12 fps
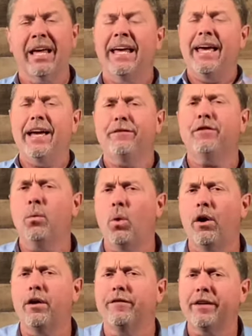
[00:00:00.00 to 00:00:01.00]
if the
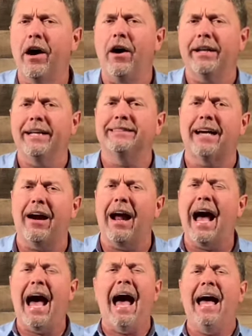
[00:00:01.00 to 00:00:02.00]
Word of God is our
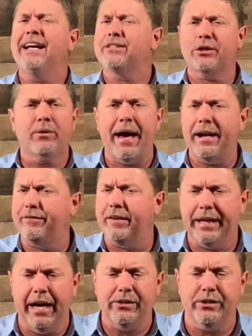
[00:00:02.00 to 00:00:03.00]
highest
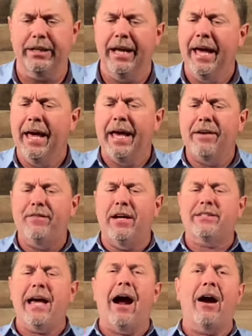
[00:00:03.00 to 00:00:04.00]
gratification, if
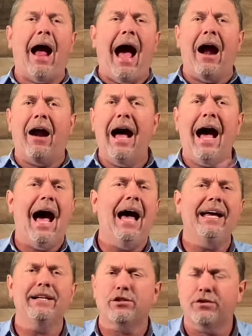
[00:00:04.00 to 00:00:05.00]
it's our, our
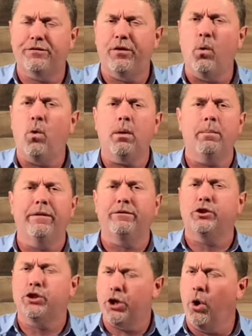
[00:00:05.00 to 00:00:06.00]
highest form
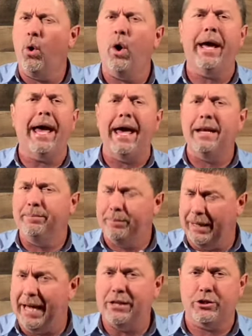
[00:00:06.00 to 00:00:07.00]
of joy and
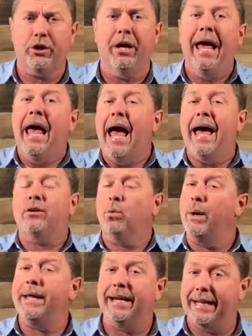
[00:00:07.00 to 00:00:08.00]
pleasure, and
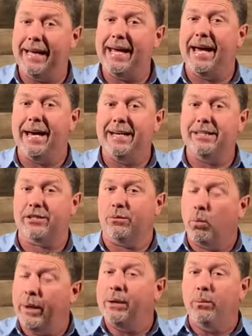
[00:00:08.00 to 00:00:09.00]
when it is,
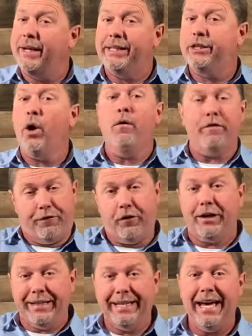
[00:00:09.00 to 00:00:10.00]
we, we don't
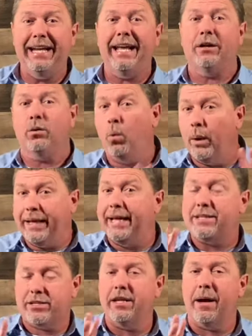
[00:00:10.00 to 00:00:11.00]
forget it when
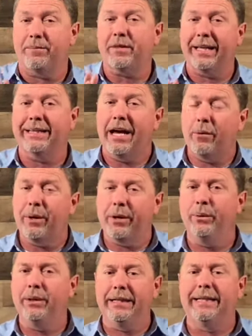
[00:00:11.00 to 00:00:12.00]
it's something that we
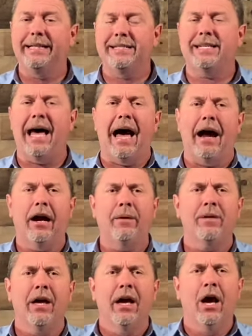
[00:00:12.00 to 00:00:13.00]
really
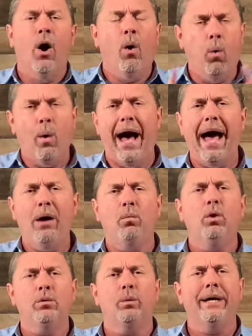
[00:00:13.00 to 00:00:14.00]
desire, why
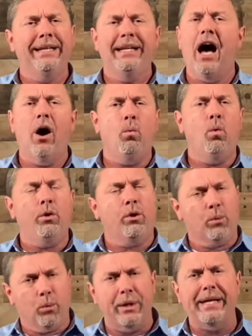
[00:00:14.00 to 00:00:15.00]
would we not want to
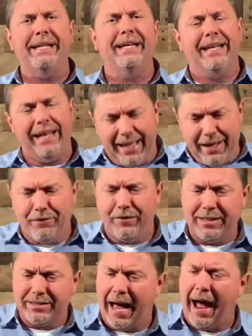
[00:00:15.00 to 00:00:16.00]
read it if
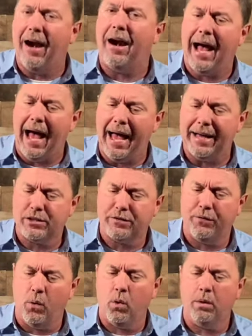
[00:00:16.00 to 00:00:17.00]
it's our highest
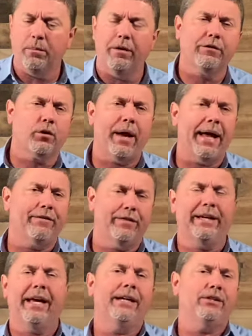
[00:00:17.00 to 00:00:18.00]
form of
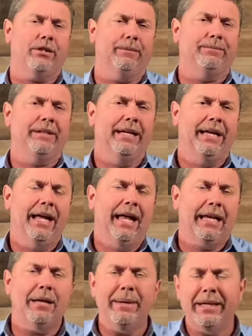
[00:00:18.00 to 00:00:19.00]
gratification?
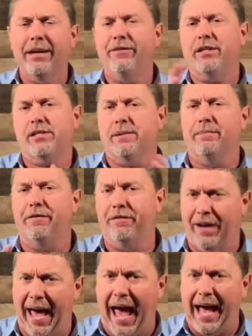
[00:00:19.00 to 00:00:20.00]
Let me give you some
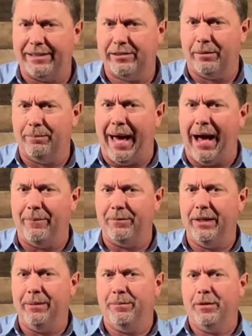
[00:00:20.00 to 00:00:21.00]
facts about
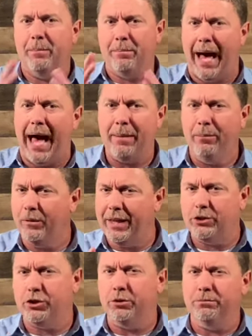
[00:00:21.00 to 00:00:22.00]
the, the Bible
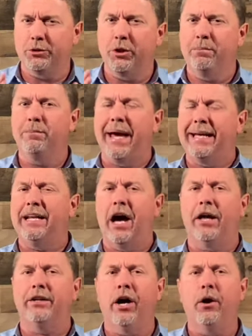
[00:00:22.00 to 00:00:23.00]
that you, you may
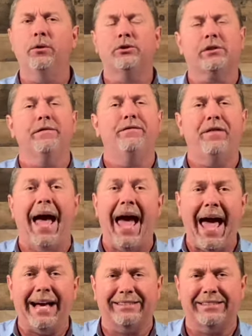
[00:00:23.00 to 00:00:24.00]
not know, some
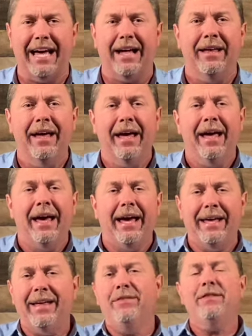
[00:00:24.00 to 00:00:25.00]
facts that
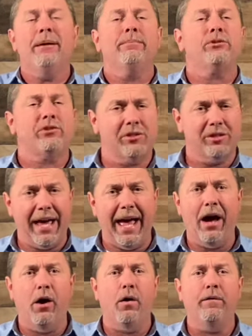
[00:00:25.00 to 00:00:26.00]
in
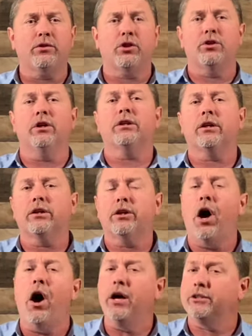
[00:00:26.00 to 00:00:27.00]
themselves should
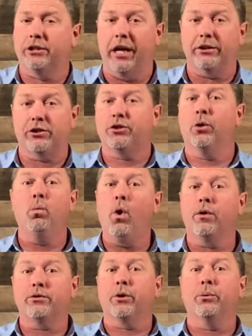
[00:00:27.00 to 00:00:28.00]
cause us to
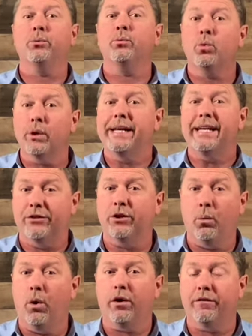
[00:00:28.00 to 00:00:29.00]
want to read the
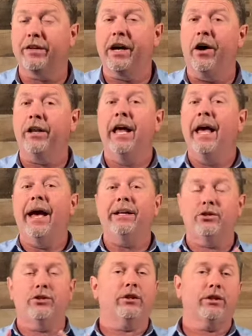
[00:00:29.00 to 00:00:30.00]
word of God
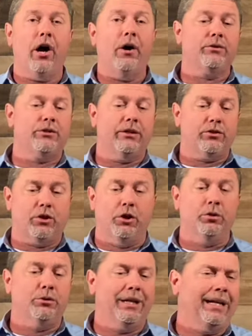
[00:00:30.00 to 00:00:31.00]
and should cause us
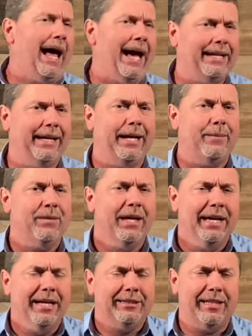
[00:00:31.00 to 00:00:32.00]
to delight in it.
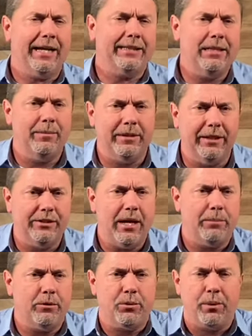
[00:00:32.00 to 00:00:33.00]
2 Timothy
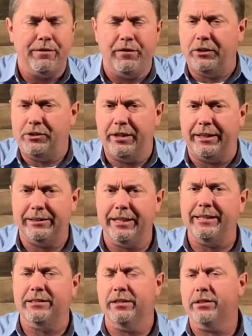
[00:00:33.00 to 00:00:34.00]
chapter 3 verse
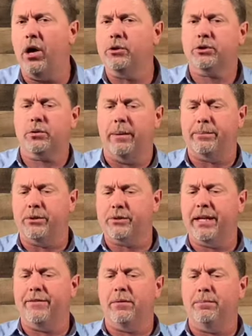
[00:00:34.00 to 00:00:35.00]
16 says all scripture is
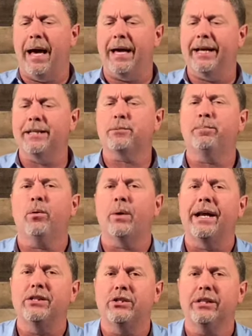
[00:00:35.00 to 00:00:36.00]
given by
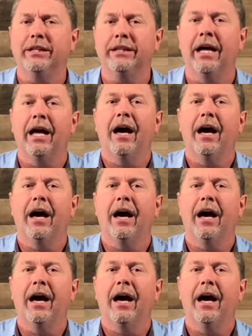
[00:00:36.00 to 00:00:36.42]
inspiration